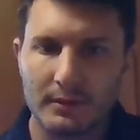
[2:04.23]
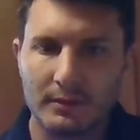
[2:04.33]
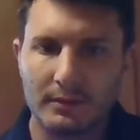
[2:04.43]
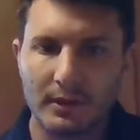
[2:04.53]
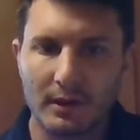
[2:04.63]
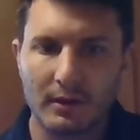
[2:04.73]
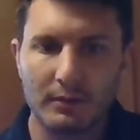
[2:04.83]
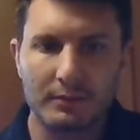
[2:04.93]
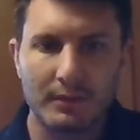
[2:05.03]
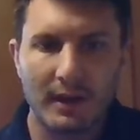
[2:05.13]

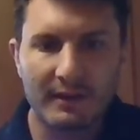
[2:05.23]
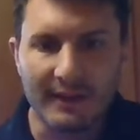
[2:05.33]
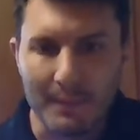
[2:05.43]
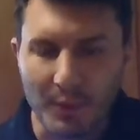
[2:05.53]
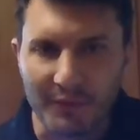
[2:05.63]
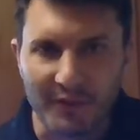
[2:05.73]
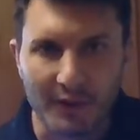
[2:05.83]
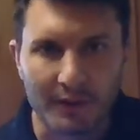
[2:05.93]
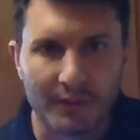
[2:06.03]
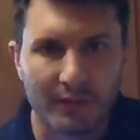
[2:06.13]
So it's April
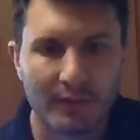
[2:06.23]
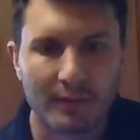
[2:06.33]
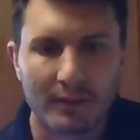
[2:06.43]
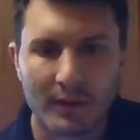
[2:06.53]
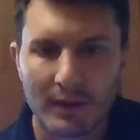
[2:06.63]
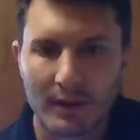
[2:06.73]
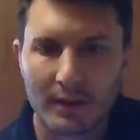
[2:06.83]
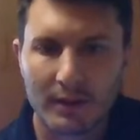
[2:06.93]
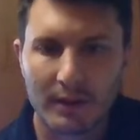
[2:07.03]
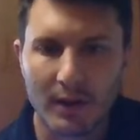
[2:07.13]
1st.
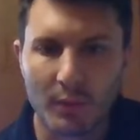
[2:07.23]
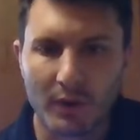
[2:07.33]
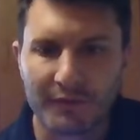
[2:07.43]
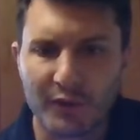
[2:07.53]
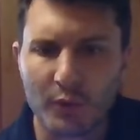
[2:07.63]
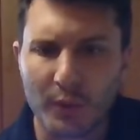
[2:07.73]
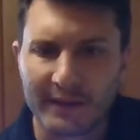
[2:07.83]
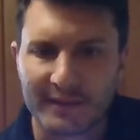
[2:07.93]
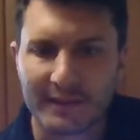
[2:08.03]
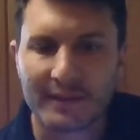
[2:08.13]
You know, we're a few
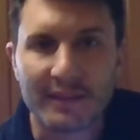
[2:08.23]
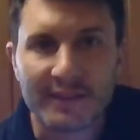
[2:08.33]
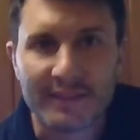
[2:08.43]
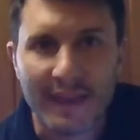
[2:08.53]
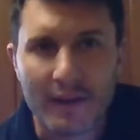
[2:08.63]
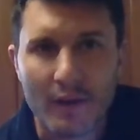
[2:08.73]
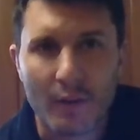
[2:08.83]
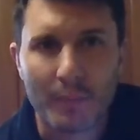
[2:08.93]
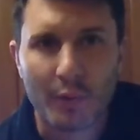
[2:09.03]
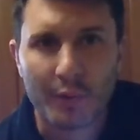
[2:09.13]
weeks into this
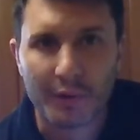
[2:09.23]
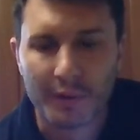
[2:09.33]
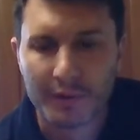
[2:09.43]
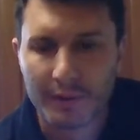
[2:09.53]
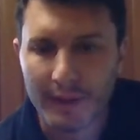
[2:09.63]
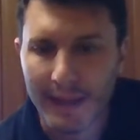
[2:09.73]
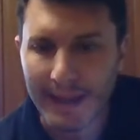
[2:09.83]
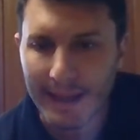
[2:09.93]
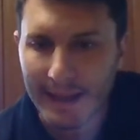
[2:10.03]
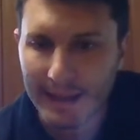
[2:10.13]
stay-at-home order,
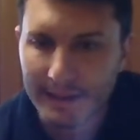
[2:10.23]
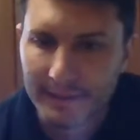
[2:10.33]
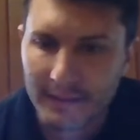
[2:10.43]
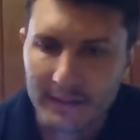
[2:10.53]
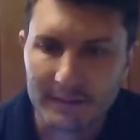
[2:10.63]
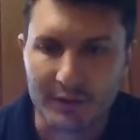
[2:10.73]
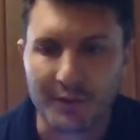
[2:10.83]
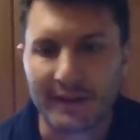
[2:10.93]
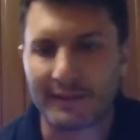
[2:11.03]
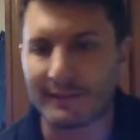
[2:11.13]
and it's a
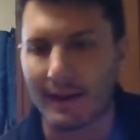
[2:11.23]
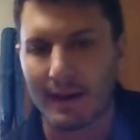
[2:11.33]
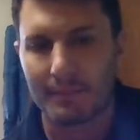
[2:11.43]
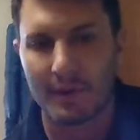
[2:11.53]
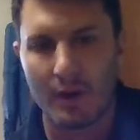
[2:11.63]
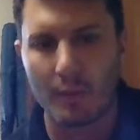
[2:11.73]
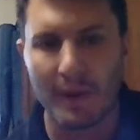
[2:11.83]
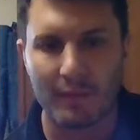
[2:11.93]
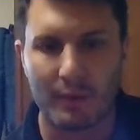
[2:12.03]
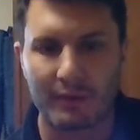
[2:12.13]
crazy time. I hope
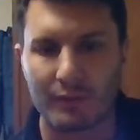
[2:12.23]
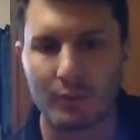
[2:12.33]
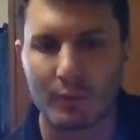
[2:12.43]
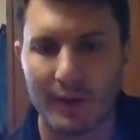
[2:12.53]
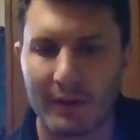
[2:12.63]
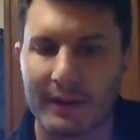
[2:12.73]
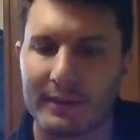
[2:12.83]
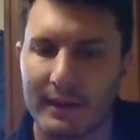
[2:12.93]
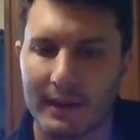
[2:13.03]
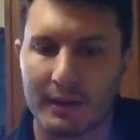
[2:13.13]
everyone's doing well
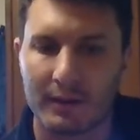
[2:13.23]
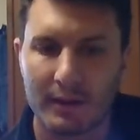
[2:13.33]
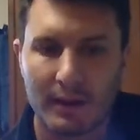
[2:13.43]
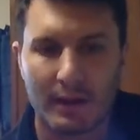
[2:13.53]
out there.